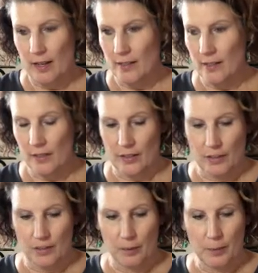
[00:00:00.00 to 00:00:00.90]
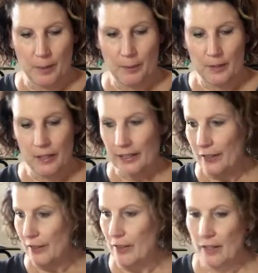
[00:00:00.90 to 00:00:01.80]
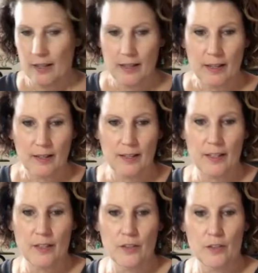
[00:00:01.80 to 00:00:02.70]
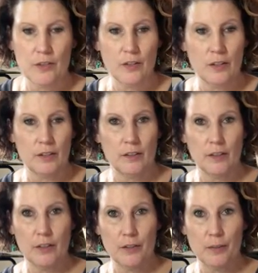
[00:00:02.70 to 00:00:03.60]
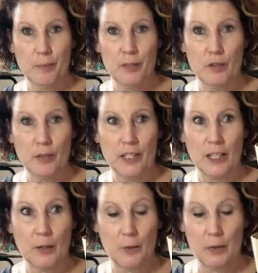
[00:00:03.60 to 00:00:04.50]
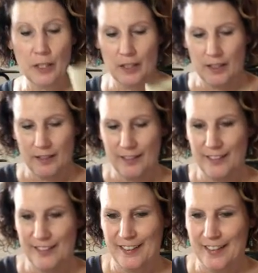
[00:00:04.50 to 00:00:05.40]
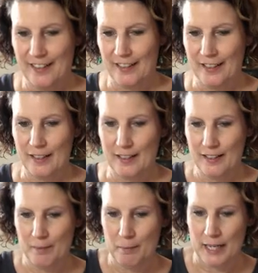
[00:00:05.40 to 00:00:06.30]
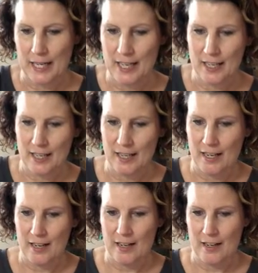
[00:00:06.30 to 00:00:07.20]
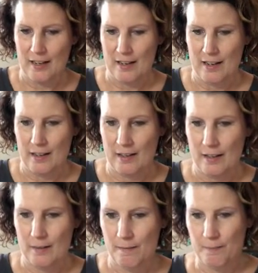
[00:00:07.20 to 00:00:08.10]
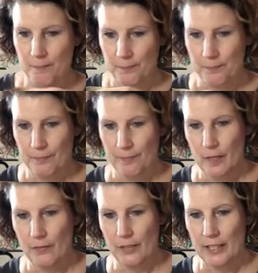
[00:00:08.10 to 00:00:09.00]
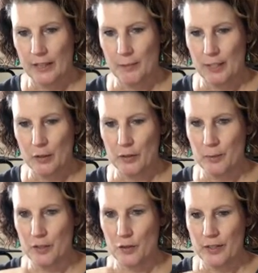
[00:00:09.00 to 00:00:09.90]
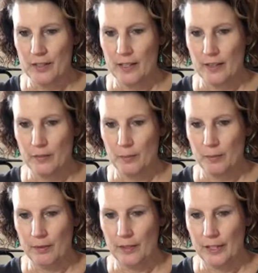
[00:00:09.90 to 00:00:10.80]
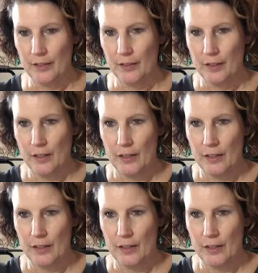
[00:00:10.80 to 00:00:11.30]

So you just open up your glitter, and then you use your little Christmas tree cone that I made. Hopefully I can make Christmas trees out of them later.